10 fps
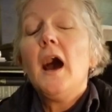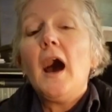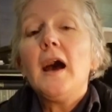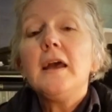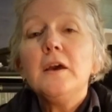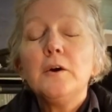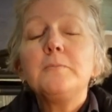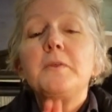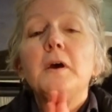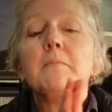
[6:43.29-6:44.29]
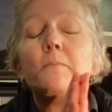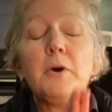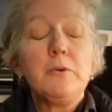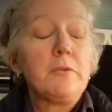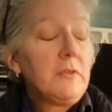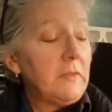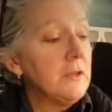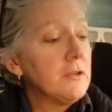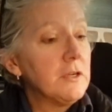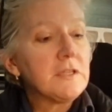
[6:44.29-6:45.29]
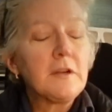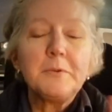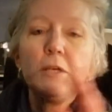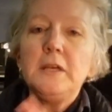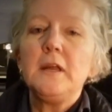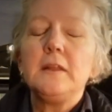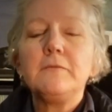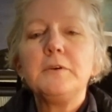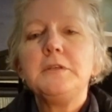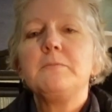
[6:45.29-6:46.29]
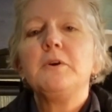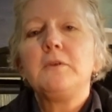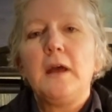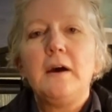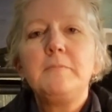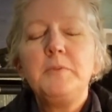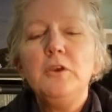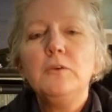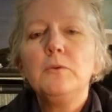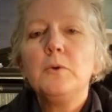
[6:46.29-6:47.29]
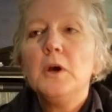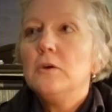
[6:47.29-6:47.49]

I hope both the transcription and the voice mode help you